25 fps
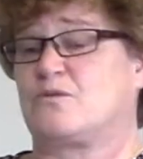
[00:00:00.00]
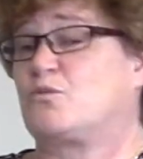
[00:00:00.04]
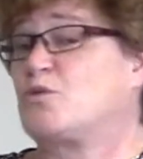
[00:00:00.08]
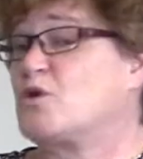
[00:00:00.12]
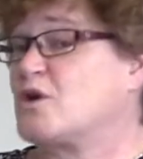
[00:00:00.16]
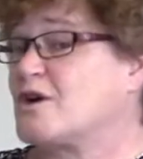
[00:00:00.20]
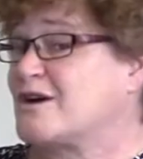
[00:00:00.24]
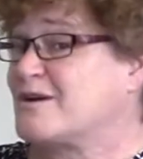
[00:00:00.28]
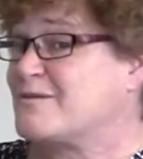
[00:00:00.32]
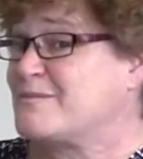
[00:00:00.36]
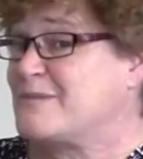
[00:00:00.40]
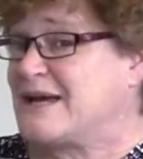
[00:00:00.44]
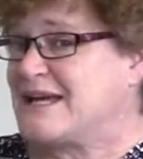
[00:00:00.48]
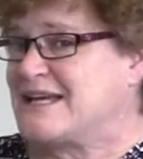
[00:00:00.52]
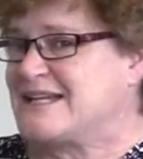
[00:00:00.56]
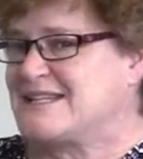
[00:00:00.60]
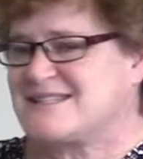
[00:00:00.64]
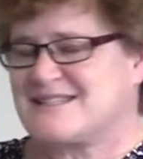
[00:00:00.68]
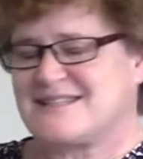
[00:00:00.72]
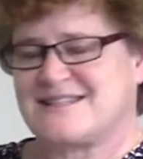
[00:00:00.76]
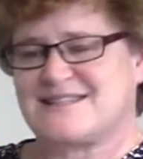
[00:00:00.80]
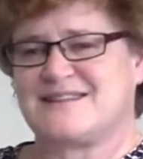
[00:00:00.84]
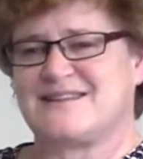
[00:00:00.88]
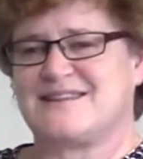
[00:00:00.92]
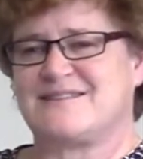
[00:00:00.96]

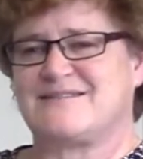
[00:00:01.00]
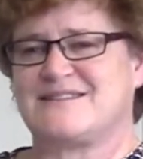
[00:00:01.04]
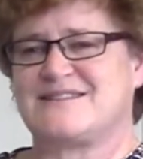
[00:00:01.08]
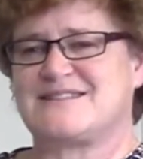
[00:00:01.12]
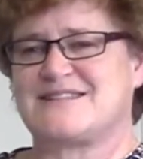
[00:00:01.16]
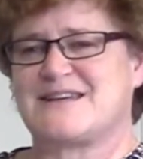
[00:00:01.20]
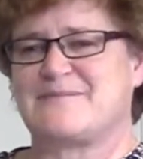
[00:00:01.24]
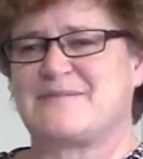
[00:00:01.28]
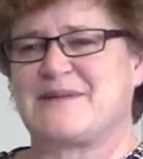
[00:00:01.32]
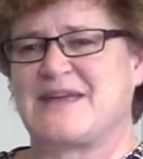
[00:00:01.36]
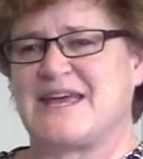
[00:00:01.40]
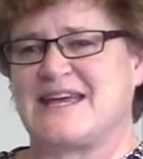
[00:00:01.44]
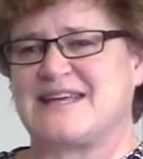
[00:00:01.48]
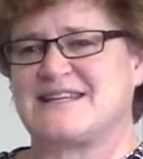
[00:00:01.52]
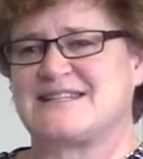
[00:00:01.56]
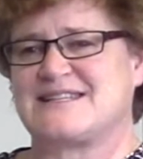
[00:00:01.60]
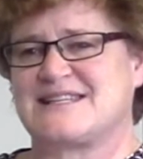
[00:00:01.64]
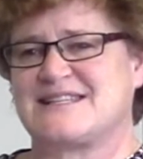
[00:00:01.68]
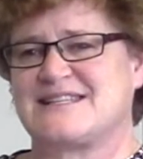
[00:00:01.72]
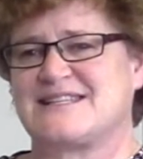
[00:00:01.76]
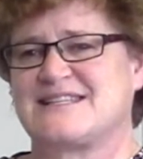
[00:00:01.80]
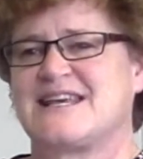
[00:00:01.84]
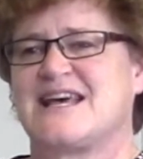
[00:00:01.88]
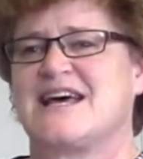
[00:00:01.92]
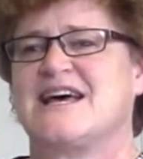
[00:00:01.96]
workmates in some
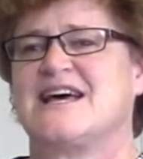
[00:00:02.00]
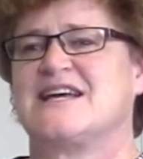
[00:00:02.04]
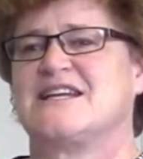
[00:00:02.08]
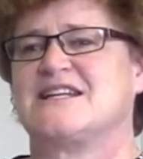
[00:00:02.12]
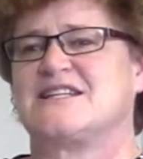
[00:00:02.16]
cases